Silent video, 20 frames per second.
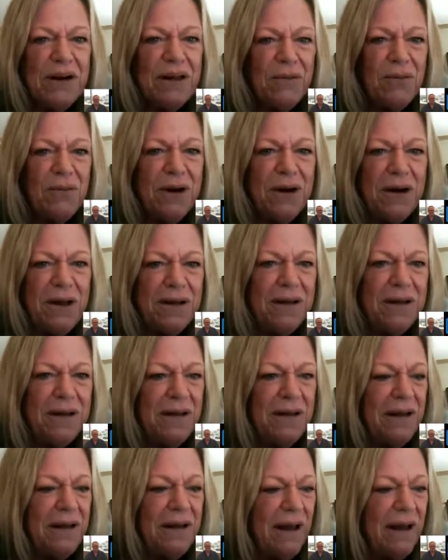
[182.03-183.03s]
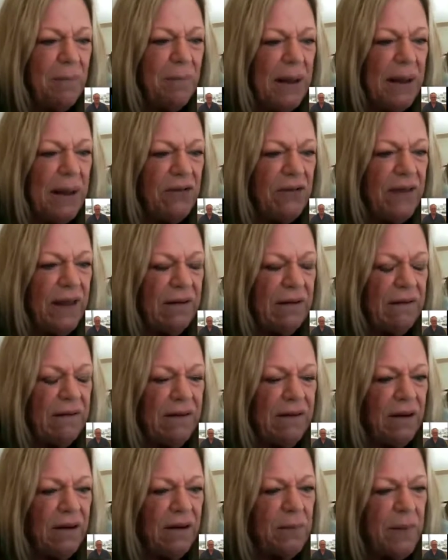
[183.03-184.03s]
I want a beach that
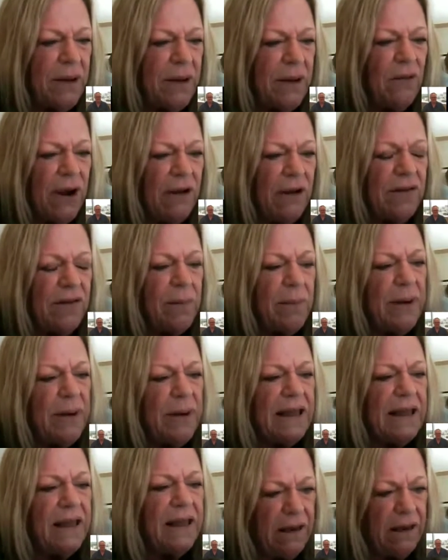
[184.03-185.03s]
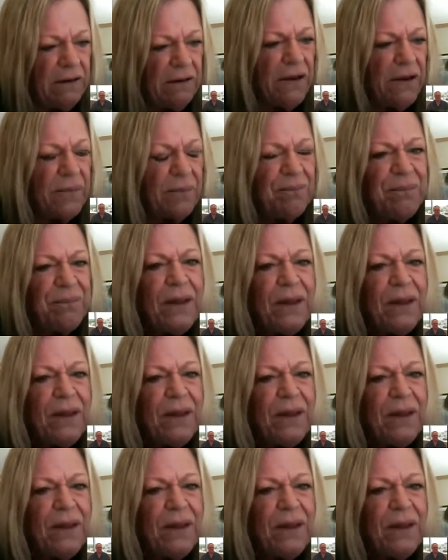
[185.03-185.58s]
might rise up and kill you.